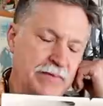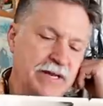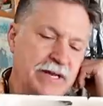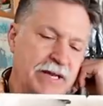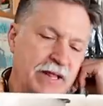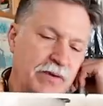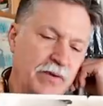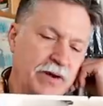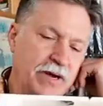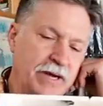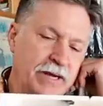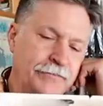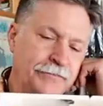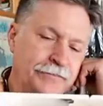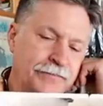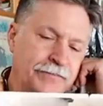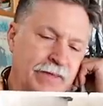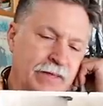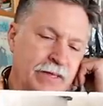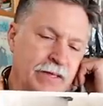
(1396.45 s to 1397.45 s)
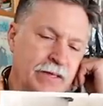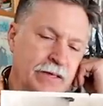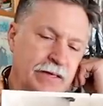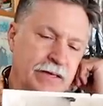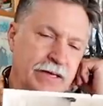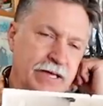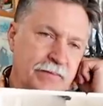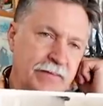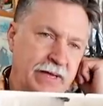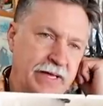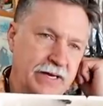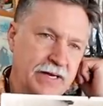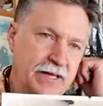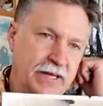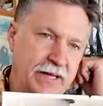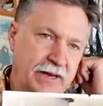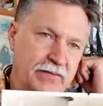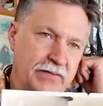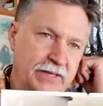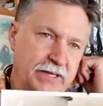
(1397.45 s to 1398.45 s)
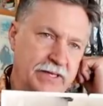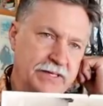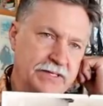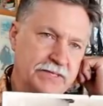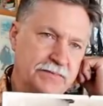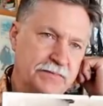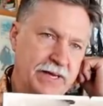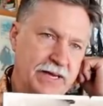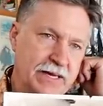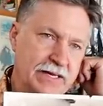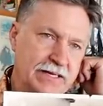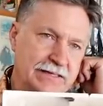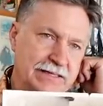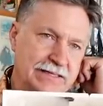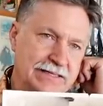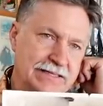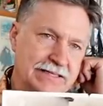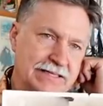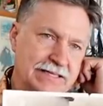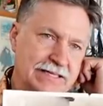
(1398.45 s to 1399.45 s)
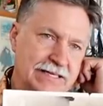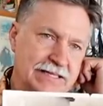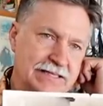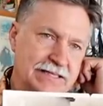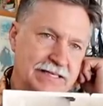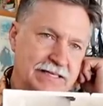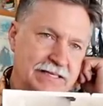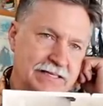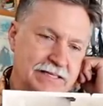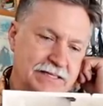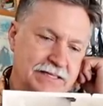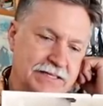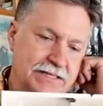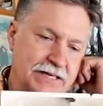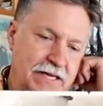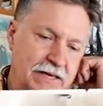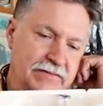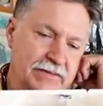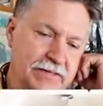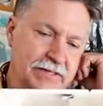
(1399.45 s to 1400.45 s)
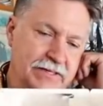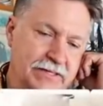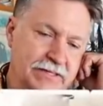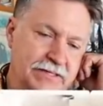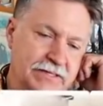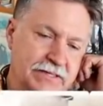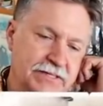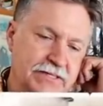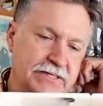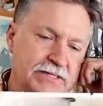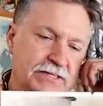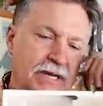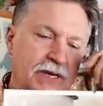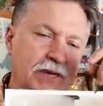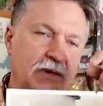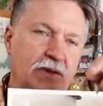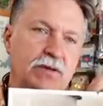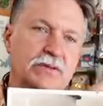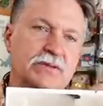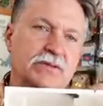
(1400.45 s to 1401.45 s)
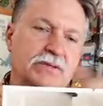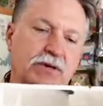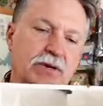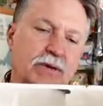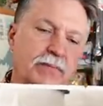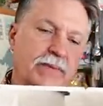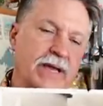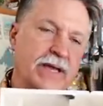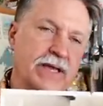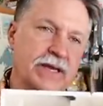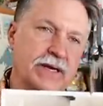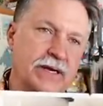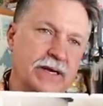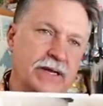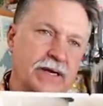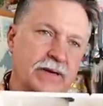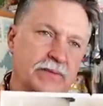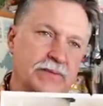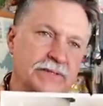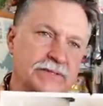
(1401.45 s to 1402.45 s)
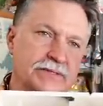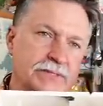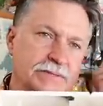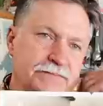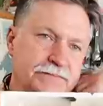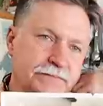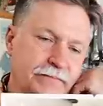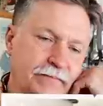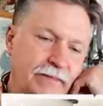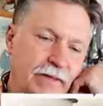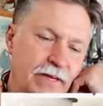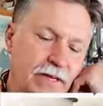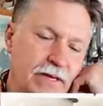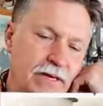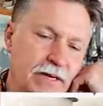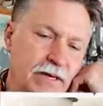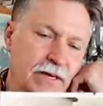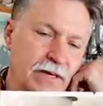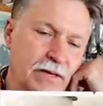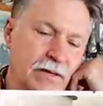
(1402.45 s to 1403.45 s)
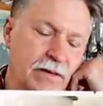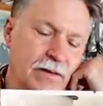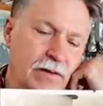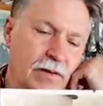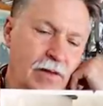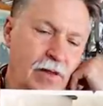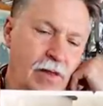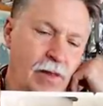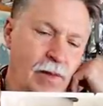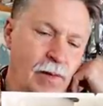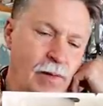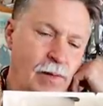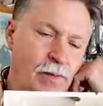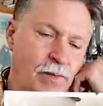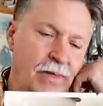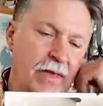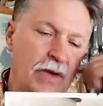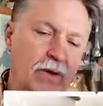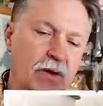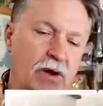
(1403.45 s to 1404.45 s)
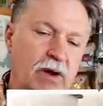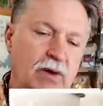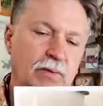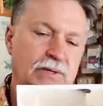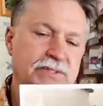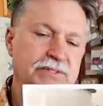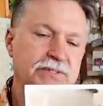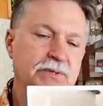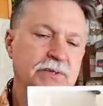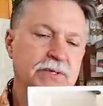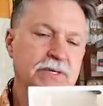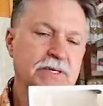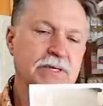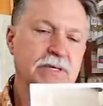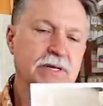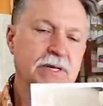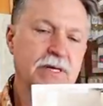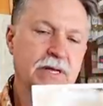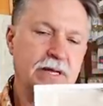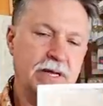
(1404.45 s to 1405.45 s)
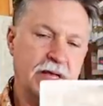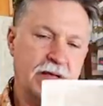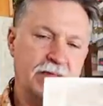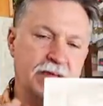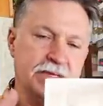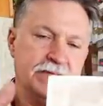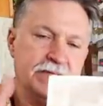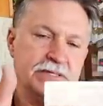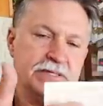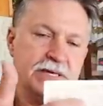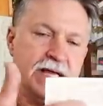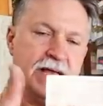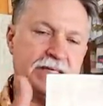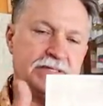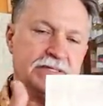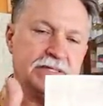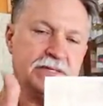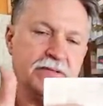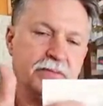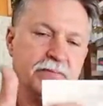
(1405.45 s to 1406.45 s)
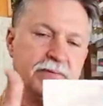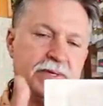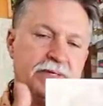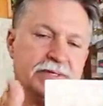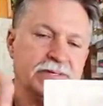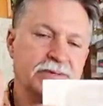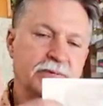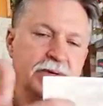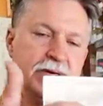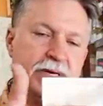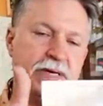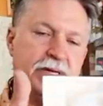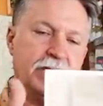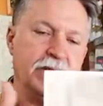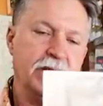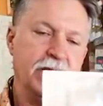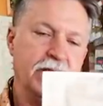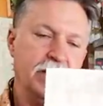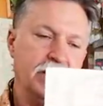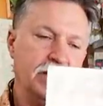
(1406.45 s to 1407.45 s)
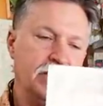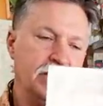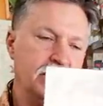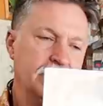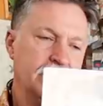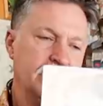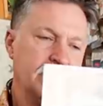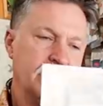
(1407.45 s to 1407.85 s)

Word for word: But anyway, he made a lot of these back in the 60s and 70s and sold through Bacon and Edwards, uh, the old hardware store. And this is actually the building we're in now.